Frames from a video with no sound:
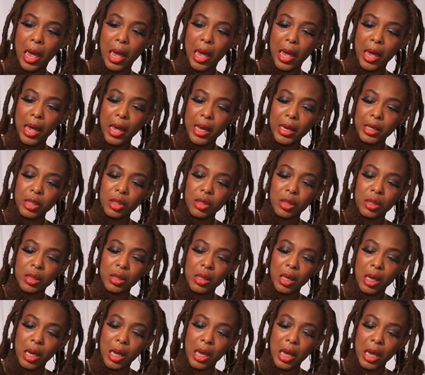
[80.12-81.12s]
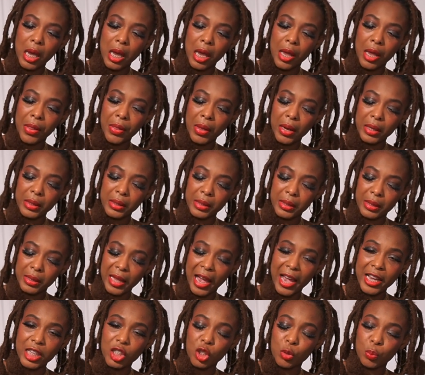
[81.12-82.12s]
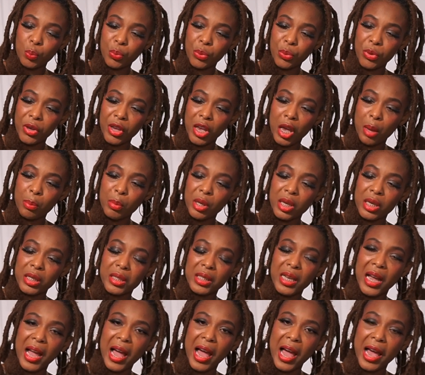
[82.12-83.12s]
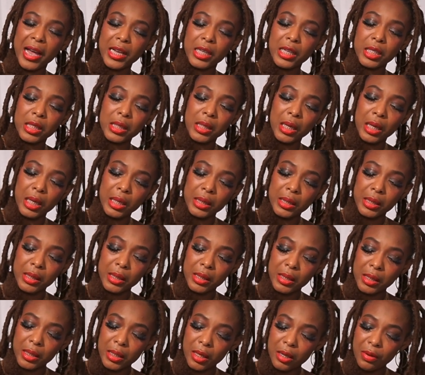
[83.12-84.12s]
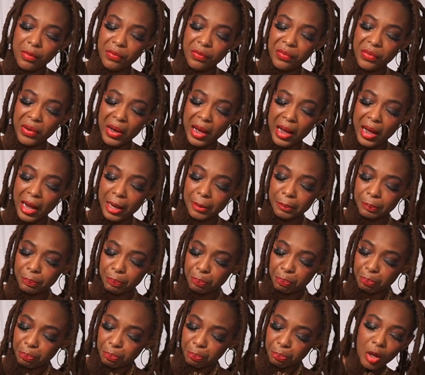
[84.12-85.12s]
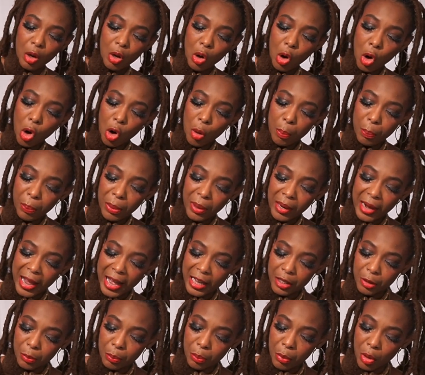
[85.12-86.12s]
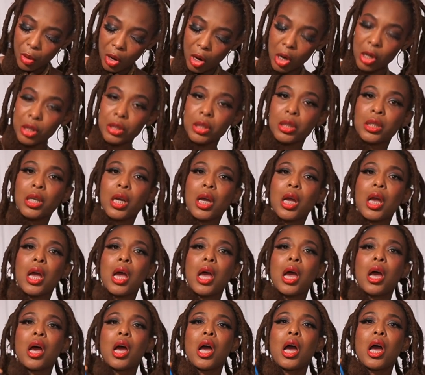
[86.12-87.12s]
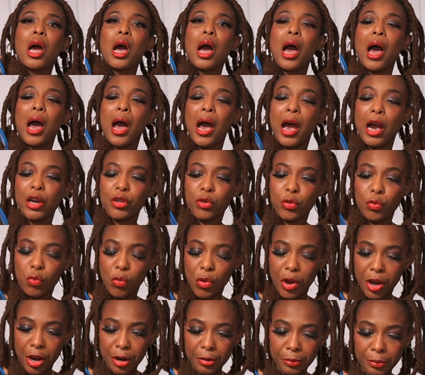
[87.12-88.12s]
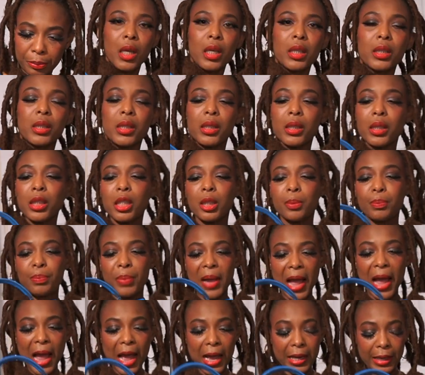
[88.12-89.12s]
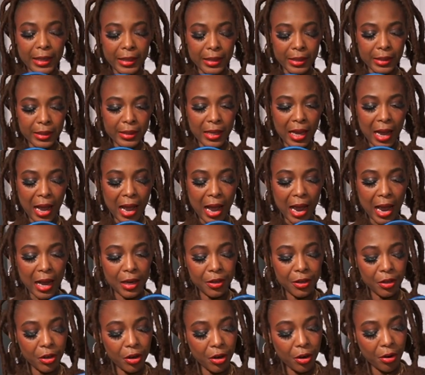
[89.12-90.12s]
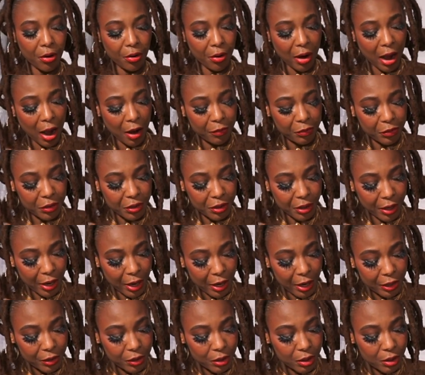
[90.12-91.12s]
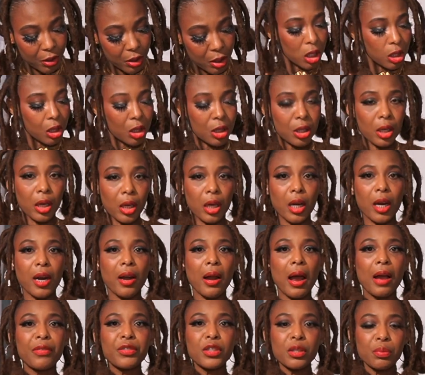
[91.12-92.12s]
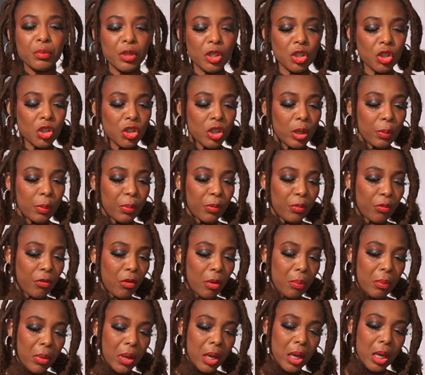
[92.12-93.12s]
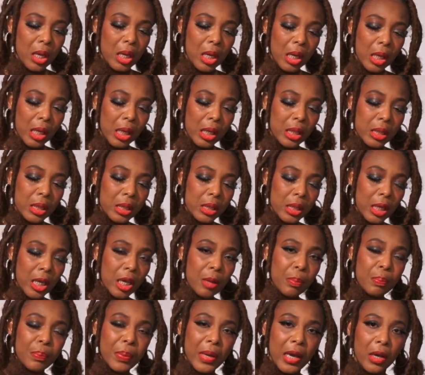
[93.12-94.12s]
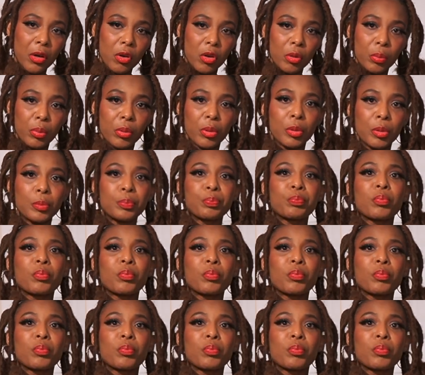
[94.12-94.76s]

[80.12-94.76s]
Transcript: It's in a size PM. It has a silver or platinum hardware. This bag is handcrafted. The craftsmanship for me, it's impeccable.